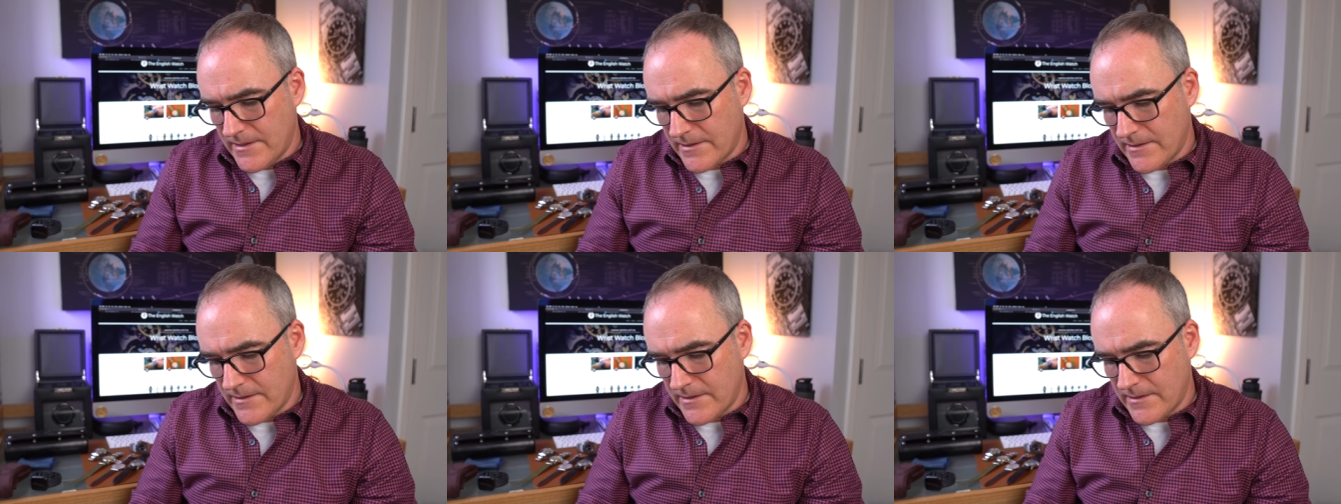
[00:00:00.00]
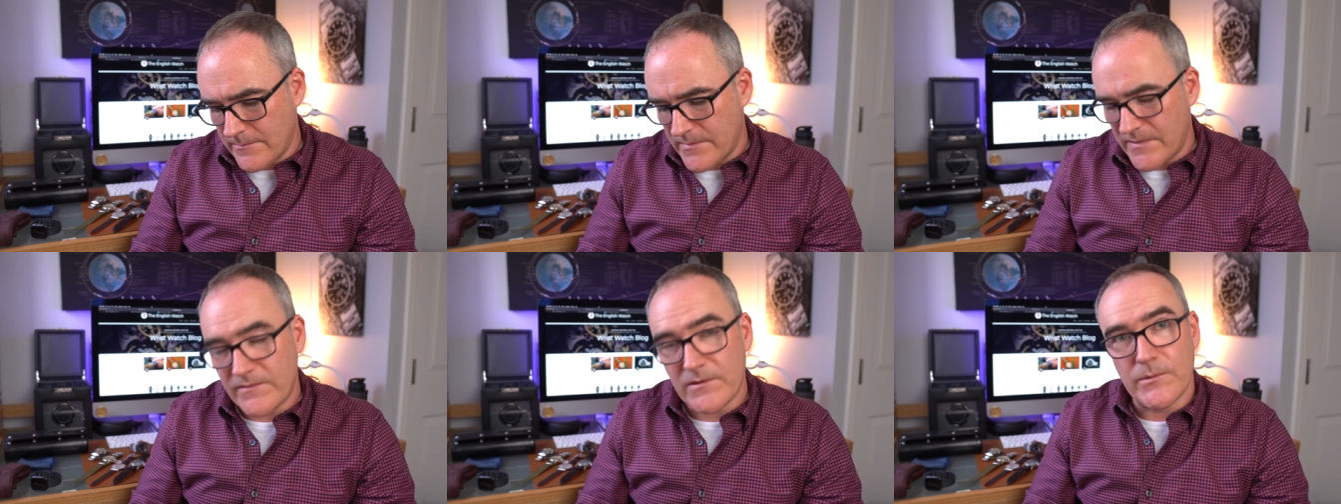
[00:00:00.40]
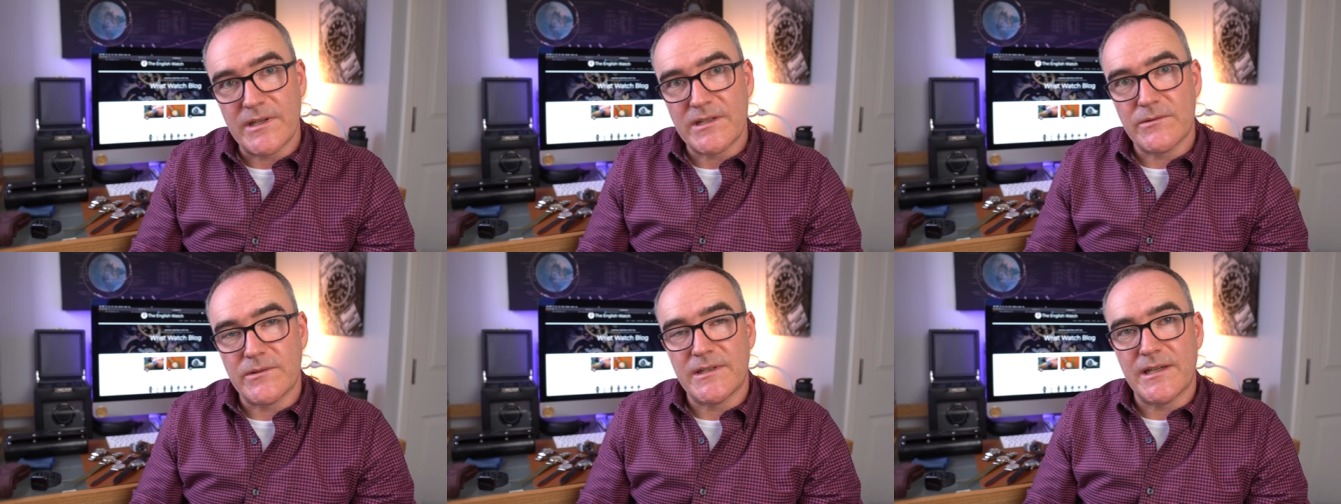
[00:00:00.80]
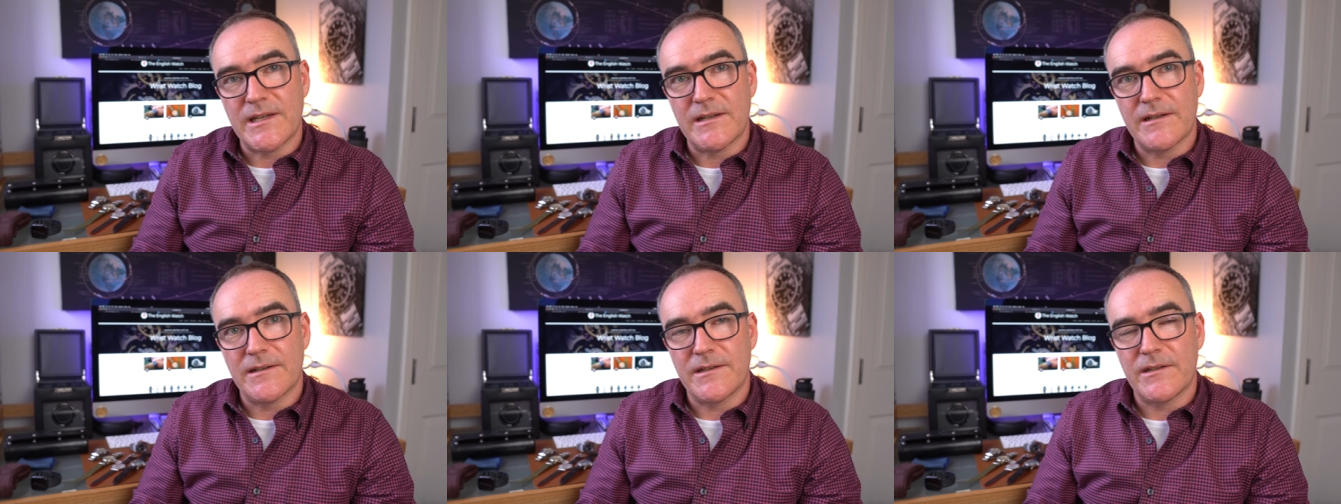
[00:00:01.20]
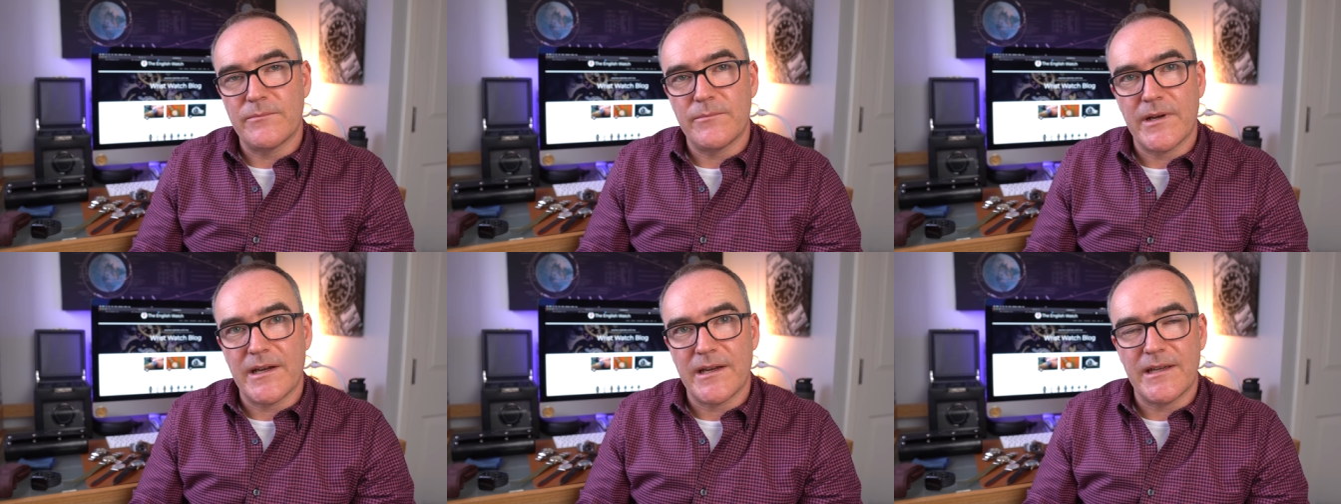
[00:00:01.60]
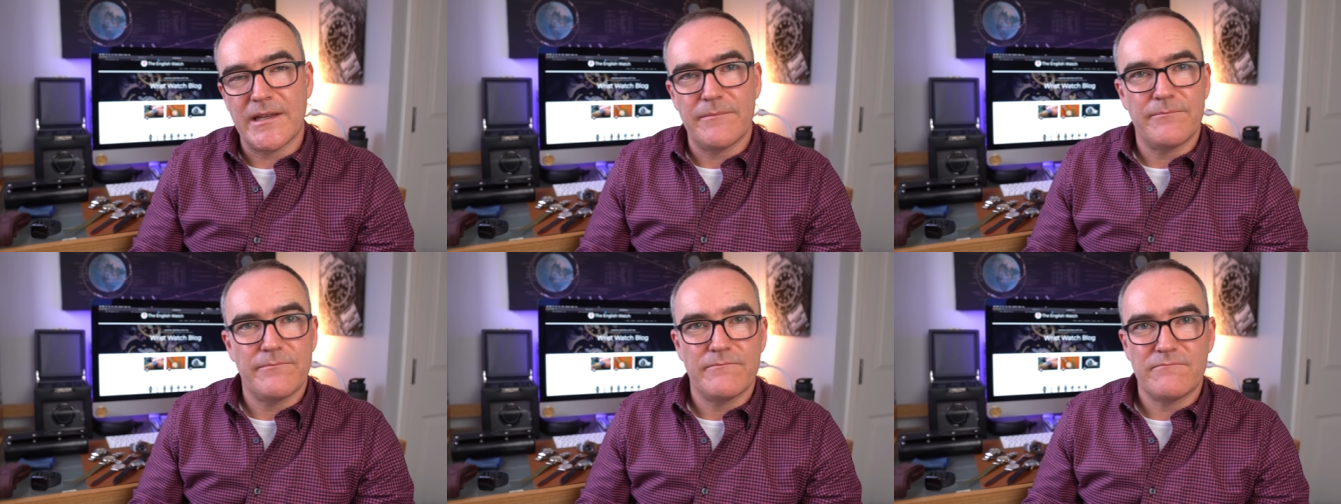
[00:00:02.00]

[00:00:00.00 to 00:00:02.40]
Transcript: Um, if you went to a dealer, you'd pay